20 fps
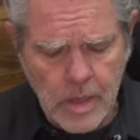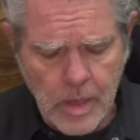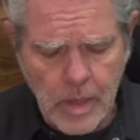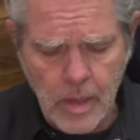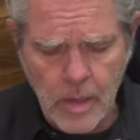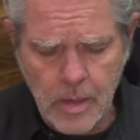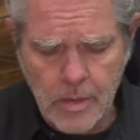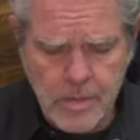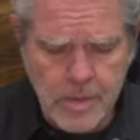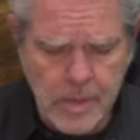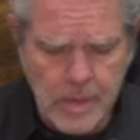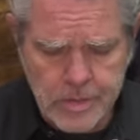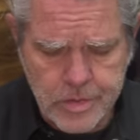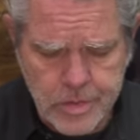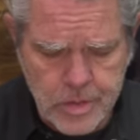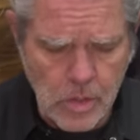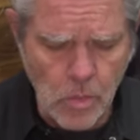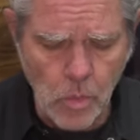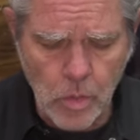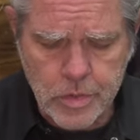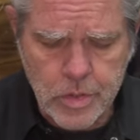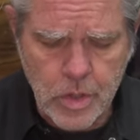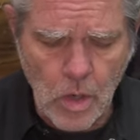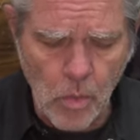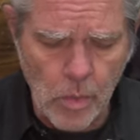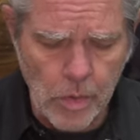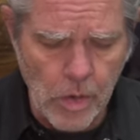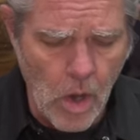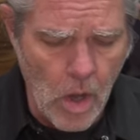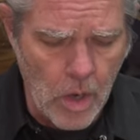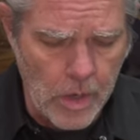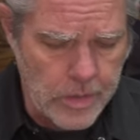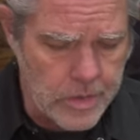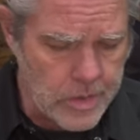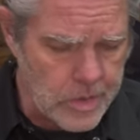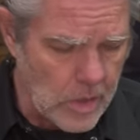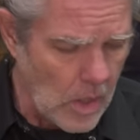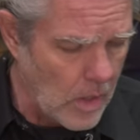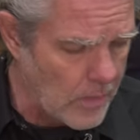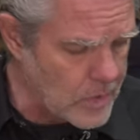and uh, see what's going on and
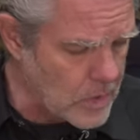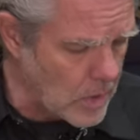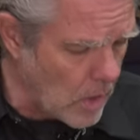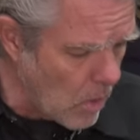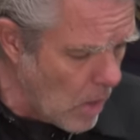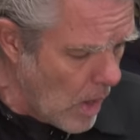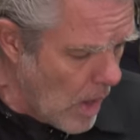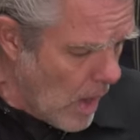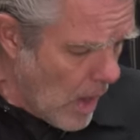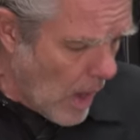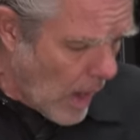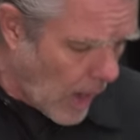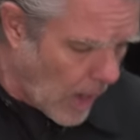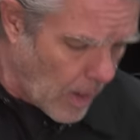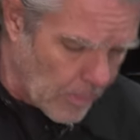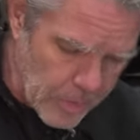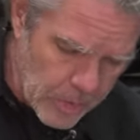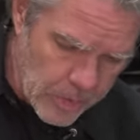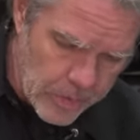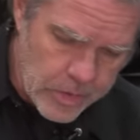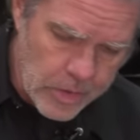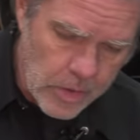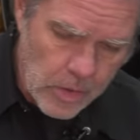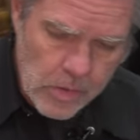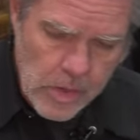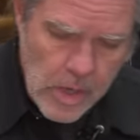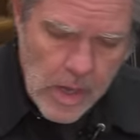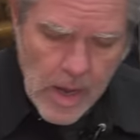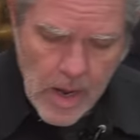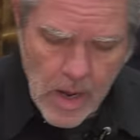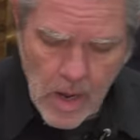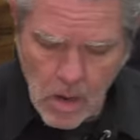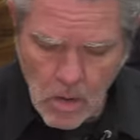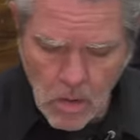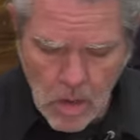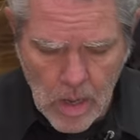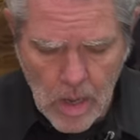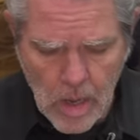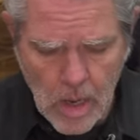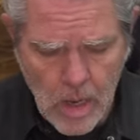stuff. So I'm gonna show you how
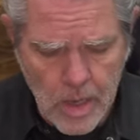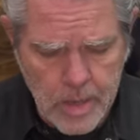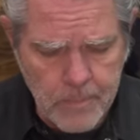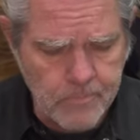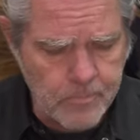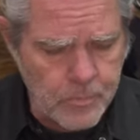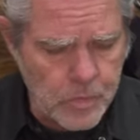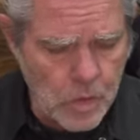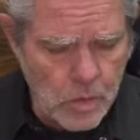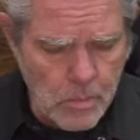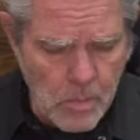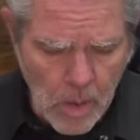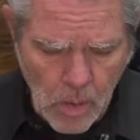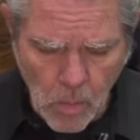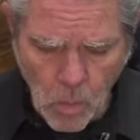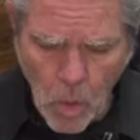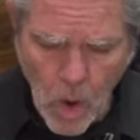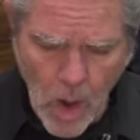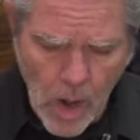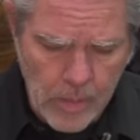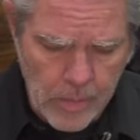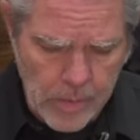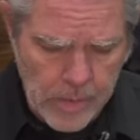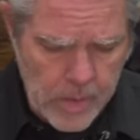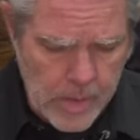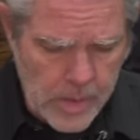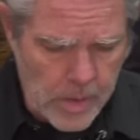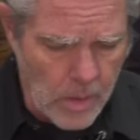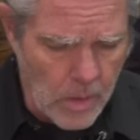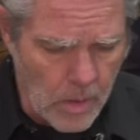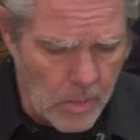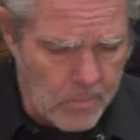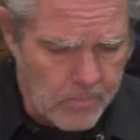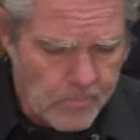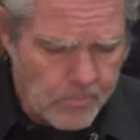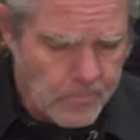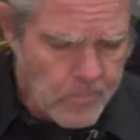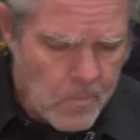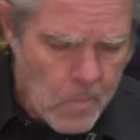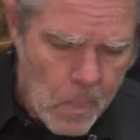I do my wiring here
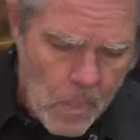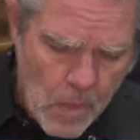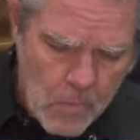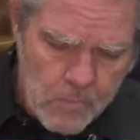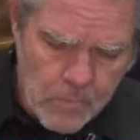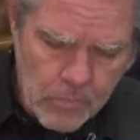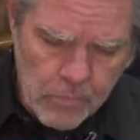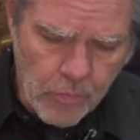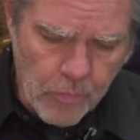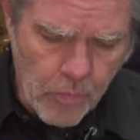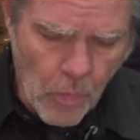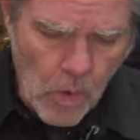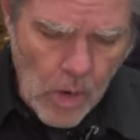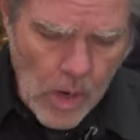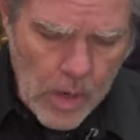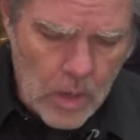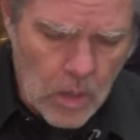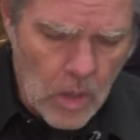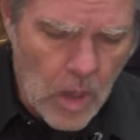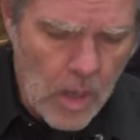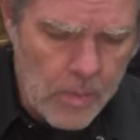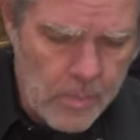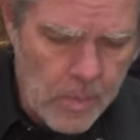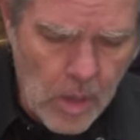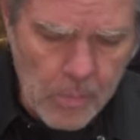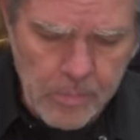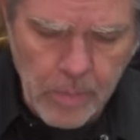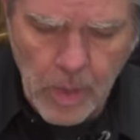before I climb up